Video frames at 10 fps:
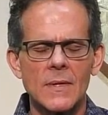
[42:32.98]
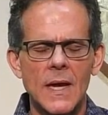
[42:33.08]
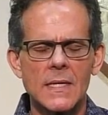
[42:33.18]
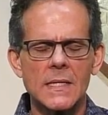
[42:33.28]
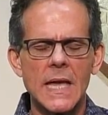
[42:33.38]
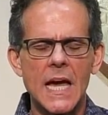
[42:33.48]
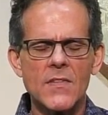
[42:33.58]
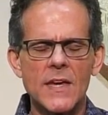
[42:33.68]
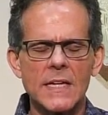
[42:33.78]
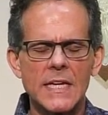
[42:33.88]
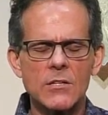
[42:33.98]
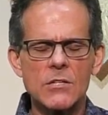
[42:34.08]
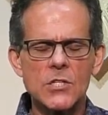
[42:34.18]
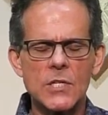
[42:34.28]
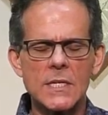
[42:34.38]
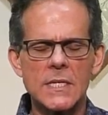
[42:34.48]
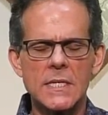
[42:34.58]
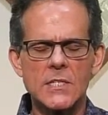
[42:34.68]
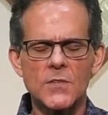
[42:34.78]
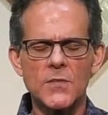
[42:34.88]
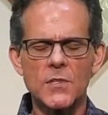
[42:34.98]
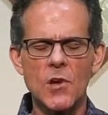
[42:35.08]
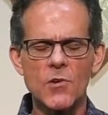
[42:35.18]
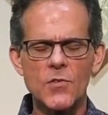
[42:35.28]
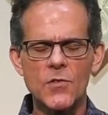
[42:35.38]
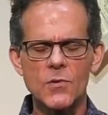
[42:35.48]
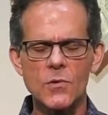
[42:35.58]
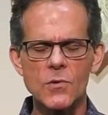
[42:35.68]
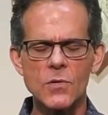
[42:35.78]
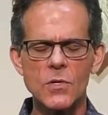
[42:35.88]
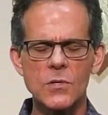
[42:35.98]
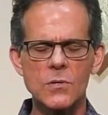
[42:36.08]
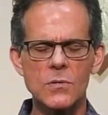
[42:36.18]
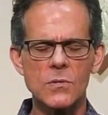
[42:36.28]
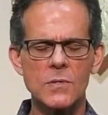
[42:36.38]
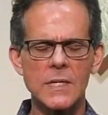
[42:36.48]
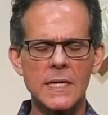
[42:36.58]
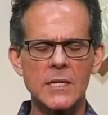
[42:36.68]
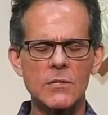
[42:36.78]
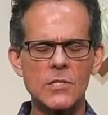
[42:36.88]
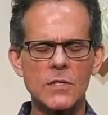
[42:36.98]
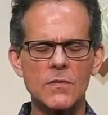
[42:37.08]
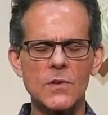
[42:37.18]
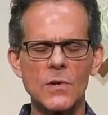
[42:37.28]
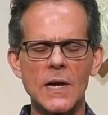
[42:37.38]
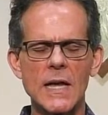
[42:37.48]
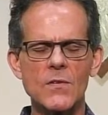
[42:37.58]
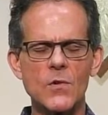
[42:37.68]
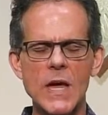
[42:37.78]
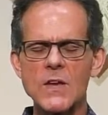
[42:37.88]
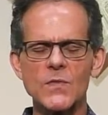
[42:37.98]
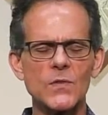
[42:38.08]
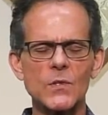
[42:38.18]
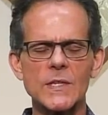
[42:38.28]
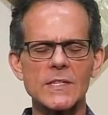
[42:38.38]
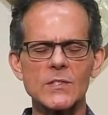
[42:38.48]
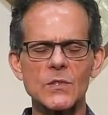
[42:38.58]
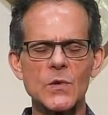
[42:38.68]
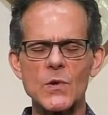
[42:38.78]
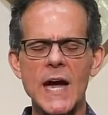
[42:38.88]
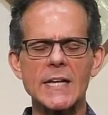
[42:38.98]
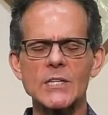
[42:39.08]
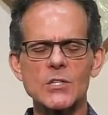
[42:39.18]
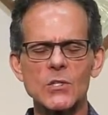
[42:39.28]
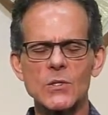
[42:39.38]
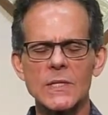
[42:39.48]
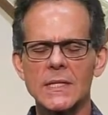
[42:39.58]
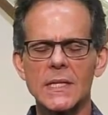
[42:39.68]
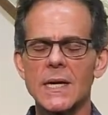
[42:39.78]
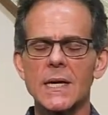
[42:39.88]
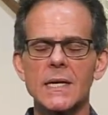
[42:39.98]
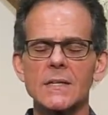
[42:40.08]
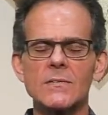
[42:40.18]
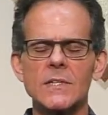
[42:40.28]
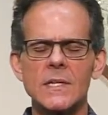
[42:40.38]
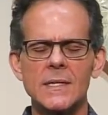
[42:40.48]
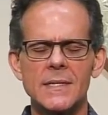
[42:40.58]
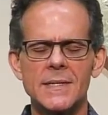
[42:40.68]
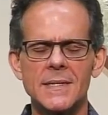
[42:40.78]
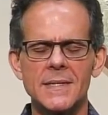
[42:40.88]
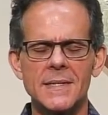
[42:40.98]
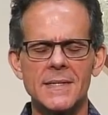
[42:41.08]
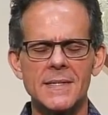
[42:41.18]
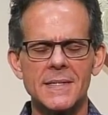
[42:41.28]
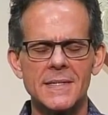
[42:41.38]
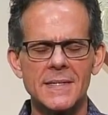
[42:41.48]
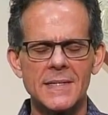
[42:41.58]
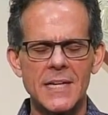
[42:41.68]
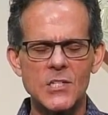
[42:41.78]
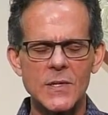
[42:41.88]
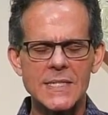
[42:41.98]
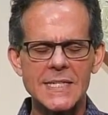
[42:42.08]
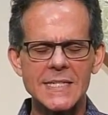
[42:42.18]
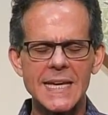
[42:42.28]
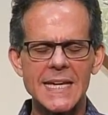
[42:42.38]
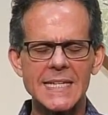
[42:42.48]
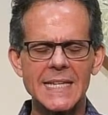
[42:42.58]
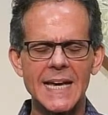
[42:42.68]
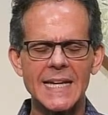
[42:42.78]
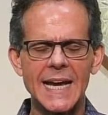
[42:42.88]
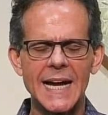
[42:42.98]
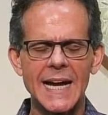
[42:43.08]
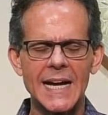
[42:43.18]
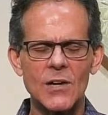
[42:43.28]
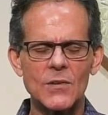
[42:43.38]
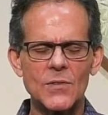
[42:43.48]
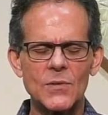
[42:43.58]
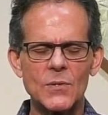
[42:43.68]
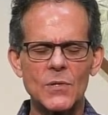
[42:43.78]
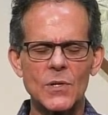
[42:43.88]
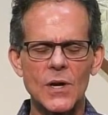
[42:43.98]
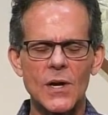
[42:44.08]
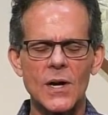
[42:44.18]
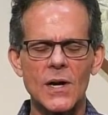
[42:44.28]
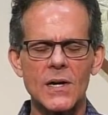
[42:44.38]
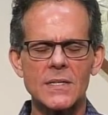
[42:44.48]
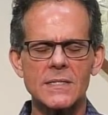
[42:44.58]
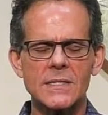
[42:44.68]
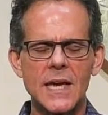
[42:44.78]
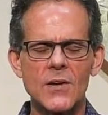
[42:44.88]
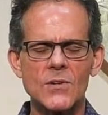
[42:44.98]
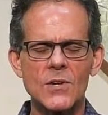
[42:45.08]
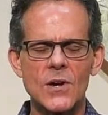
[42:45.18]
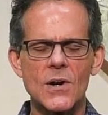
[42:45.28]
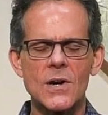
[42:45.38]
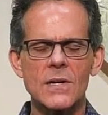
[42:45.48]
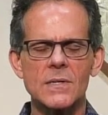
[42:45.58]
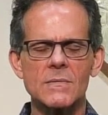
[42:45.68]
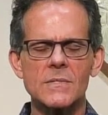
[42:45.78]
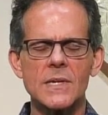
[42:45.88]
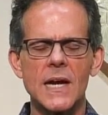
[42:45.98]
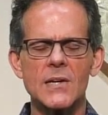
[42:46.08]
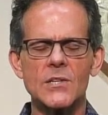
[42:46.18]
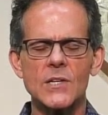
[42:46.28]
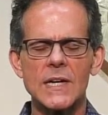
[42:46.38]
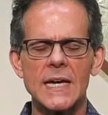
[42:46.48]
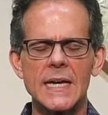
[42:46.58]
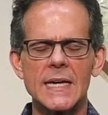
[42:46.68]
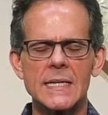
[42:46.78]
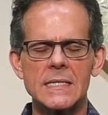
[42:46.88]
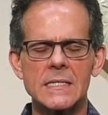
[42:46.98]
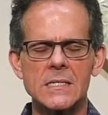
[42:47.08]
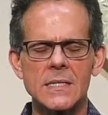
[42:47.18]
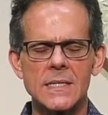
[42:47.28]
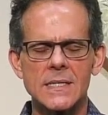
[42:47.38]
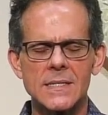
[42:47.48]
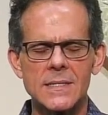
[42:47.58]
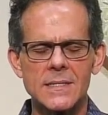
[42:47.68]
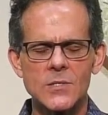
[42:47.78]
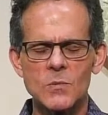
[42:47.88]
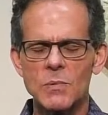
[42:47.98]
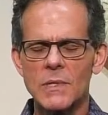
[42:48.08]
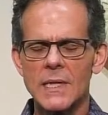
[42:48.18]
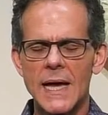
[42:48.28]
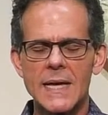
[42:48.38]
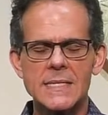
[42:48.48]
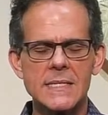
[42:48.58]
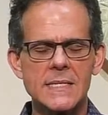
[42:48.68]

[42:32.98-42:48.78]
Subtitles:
And allow that energy to flow through you, that energy of gratefulness and gratitude and love. As you extend that out through your heart, down your arms, out your hands, to bless